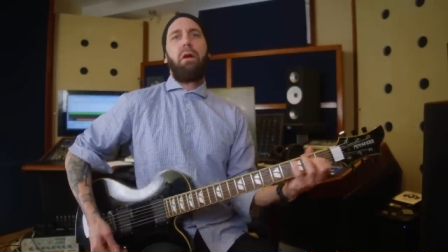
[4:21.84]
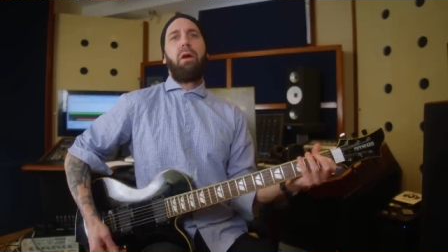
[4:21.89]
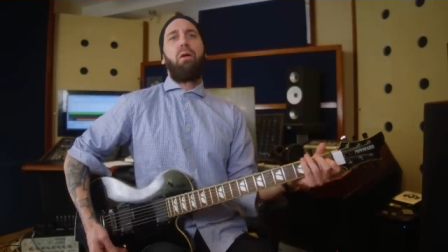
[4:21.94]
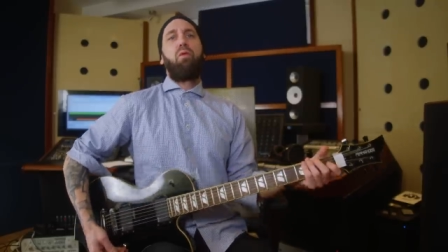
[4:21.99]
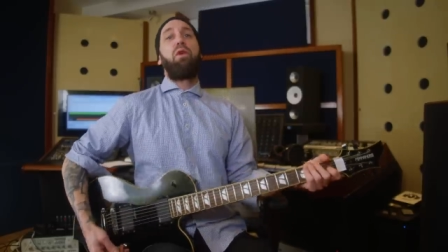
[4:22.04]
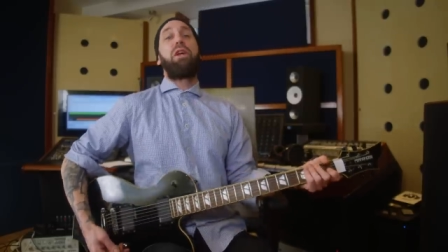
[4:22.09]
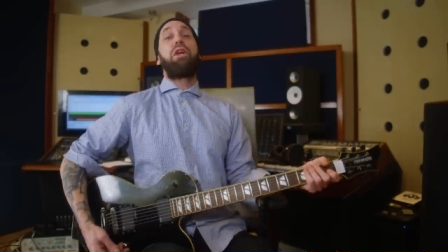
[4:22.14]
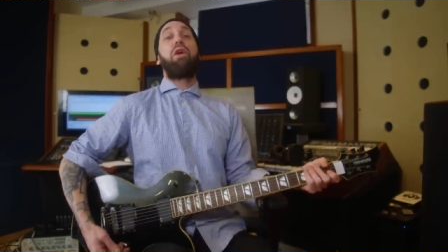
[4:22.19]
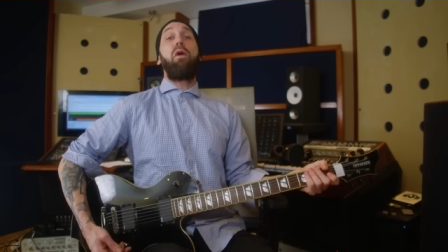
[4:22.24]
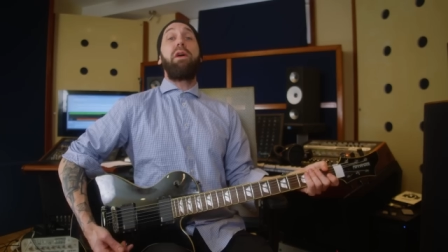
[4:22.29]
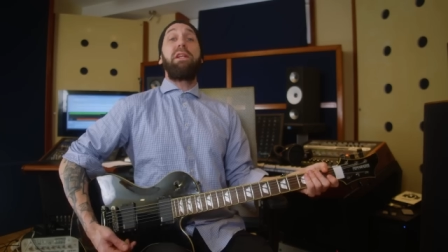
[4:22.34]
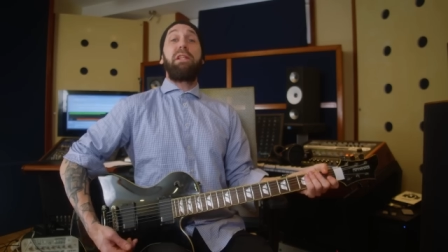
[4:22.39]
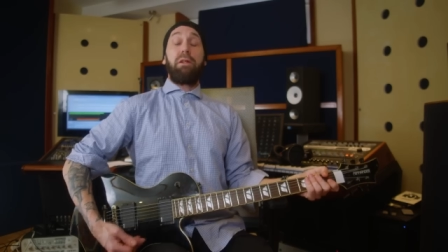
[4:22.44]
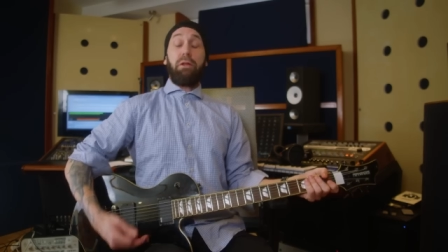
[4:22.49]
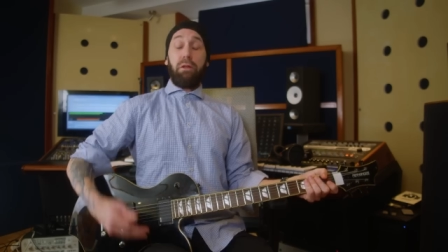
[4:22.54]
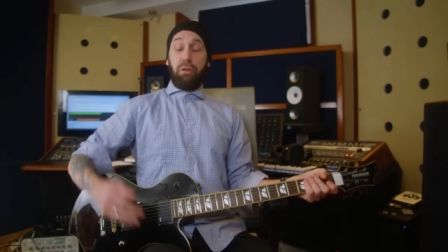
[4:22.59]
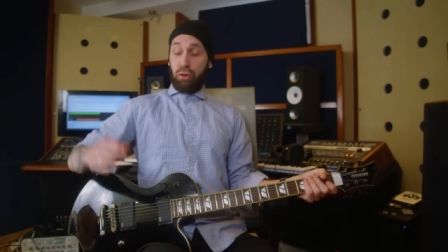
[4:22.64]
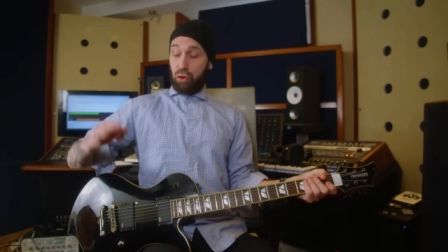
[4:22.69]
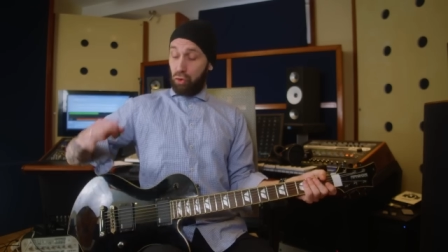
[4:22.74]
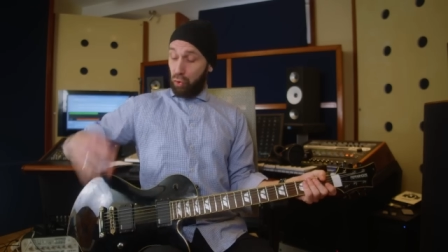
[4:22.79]
We're going
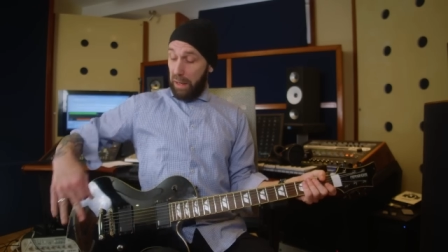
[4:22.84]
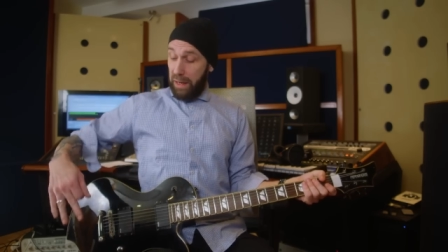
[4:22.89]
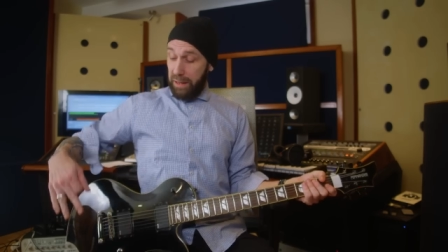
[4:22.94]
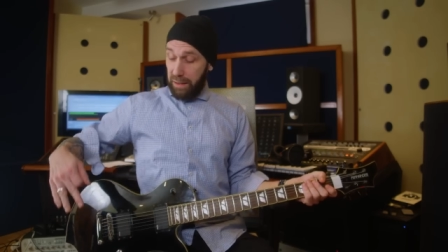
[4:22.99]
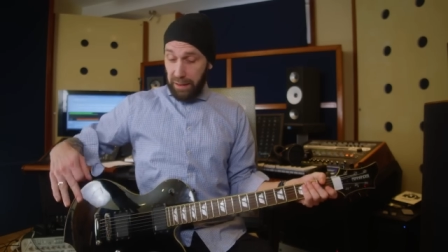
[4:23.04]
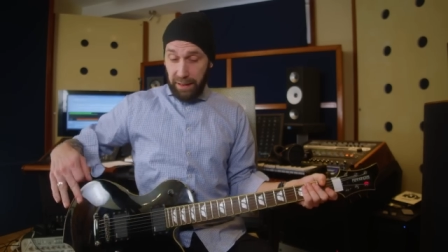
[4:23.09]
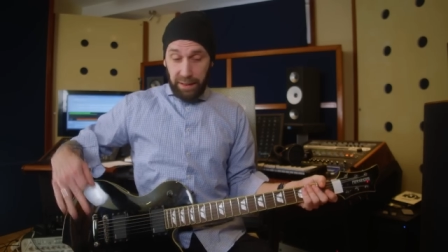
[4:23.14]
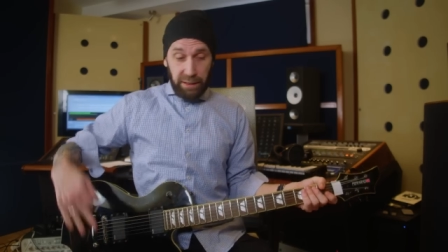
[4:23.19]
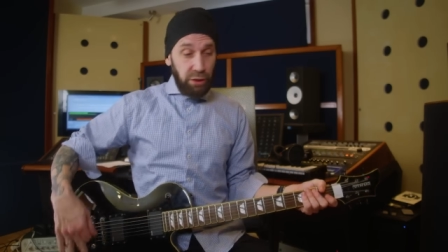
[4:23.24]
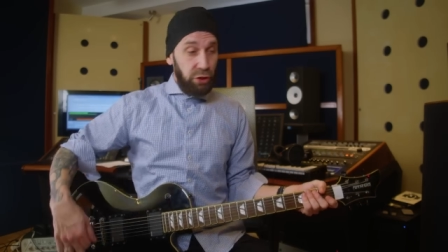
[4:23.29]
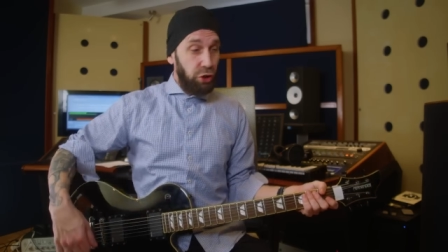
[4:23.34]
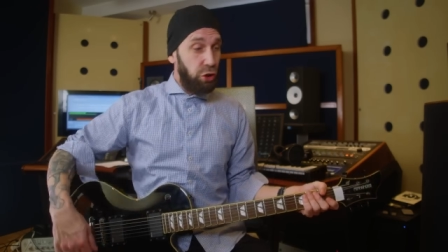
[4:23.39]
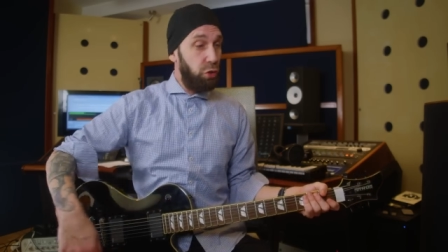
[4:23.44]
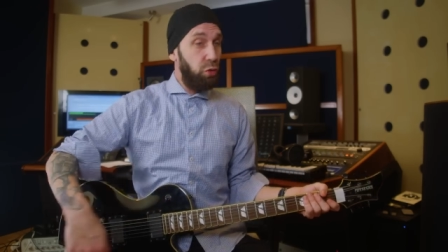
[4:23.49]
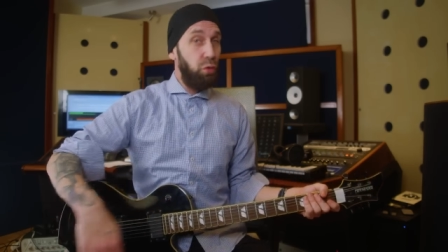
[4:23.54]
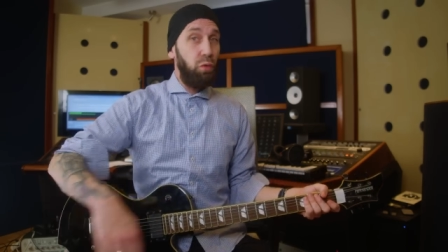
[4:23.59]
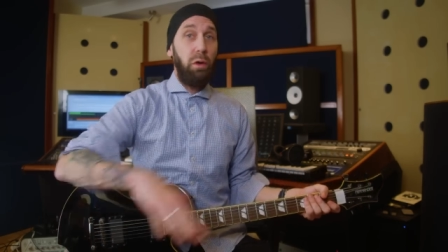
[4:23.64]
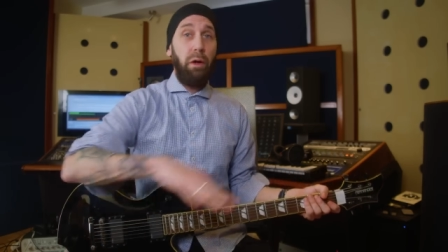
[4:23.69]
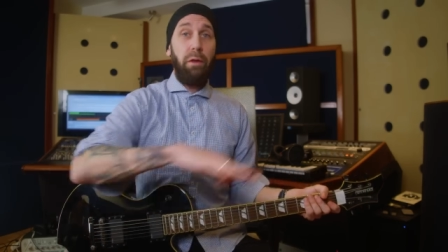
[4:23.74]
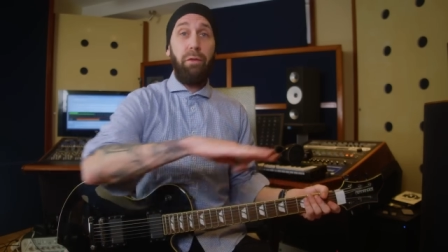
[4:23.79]
straight
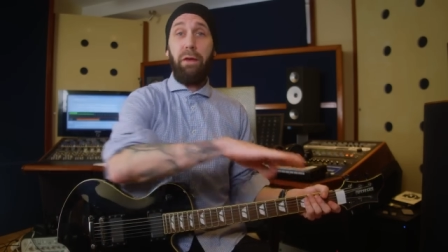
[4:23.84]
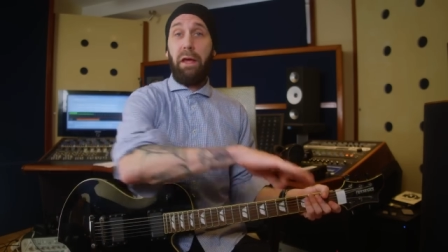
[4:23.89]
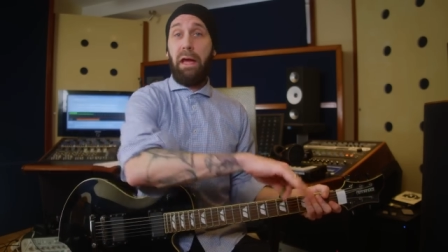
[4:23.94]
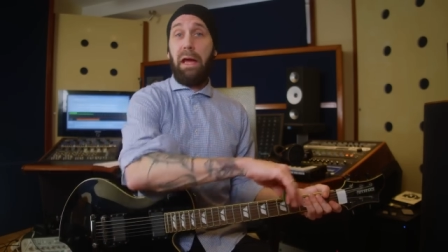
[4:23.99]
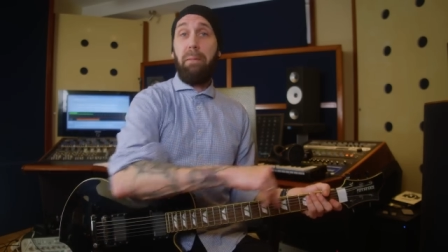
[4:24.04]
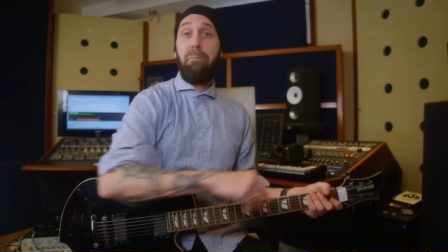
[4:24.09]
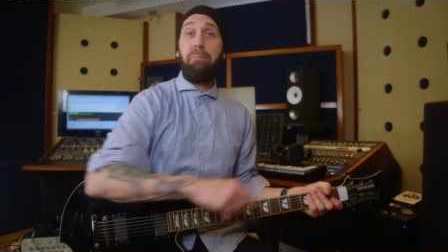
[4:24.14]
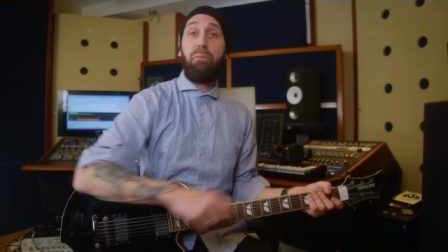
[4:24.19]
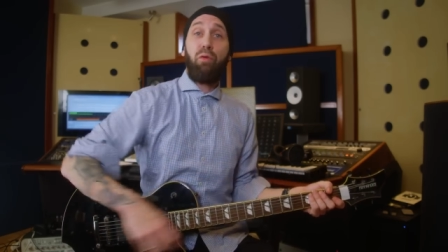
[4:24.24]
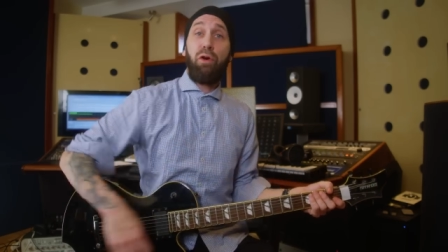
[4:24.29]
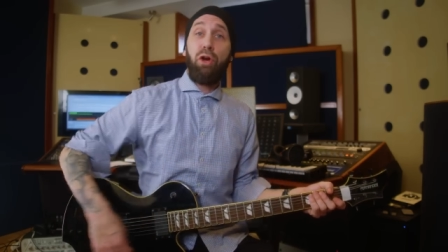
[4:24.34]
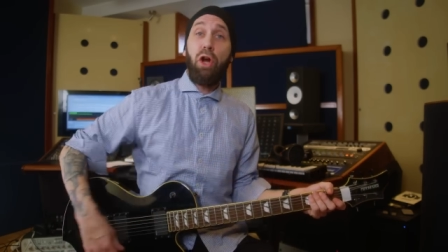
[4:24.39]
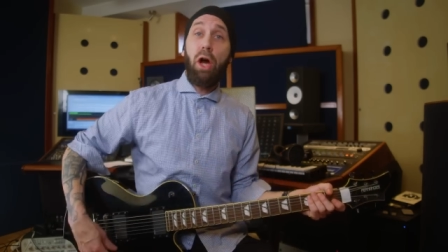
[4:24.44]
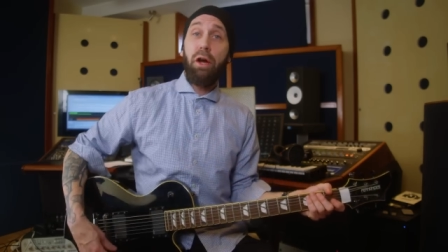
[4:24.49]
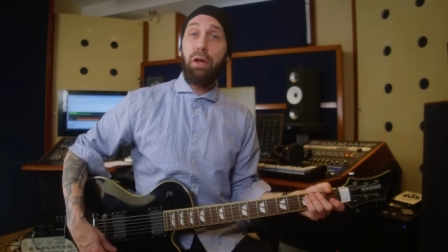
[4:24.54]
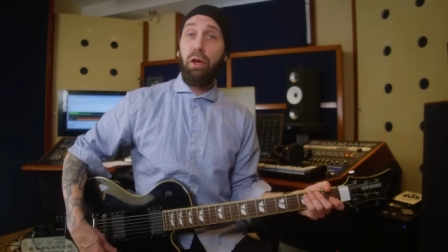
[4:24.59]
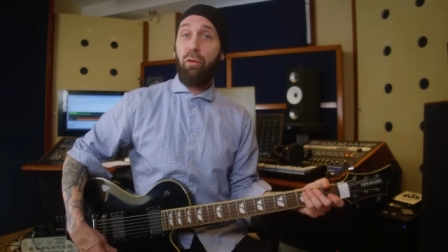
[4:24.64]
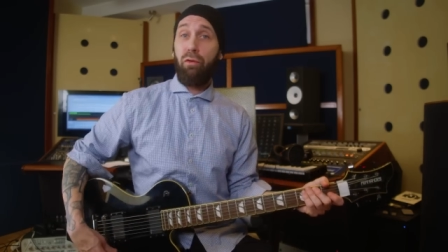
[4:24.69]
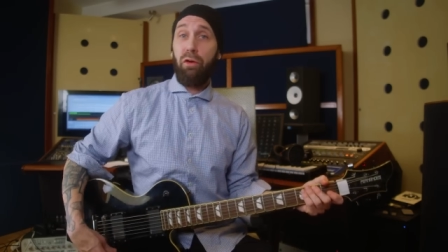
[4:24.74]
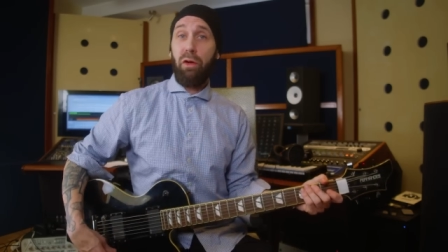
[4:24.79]
into the amp. We're
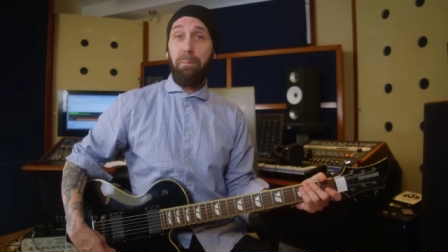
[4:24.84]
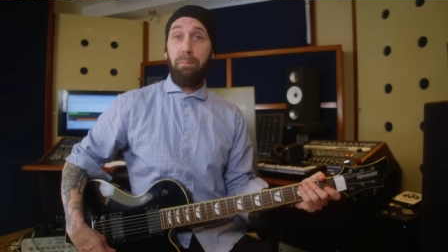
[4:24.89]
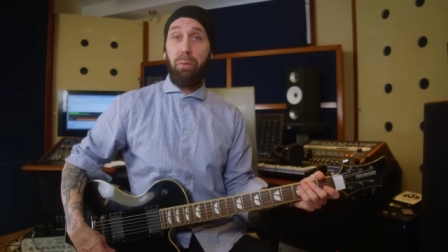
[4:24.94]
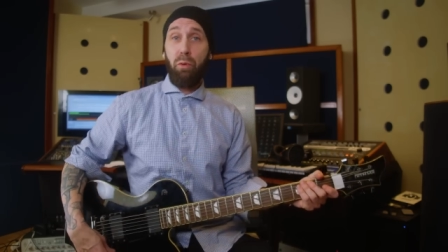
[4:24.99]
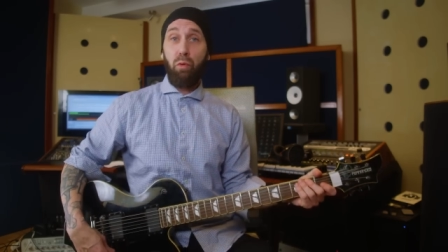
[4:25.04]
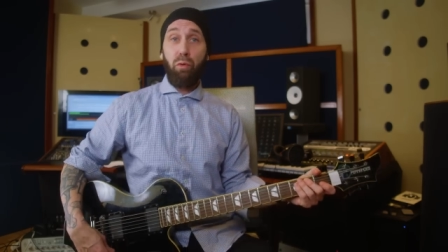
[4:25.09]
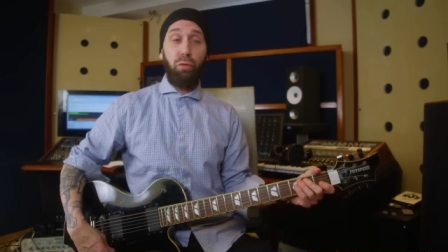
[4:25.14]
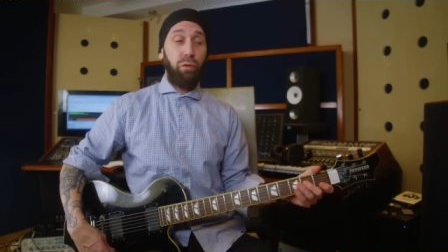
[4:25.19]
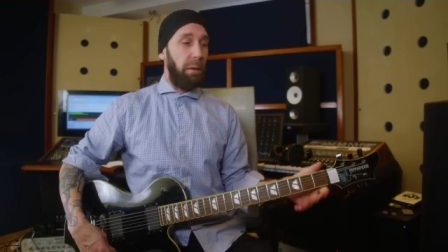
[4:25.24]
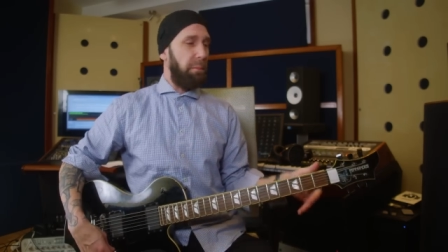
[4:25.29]
not using a boost.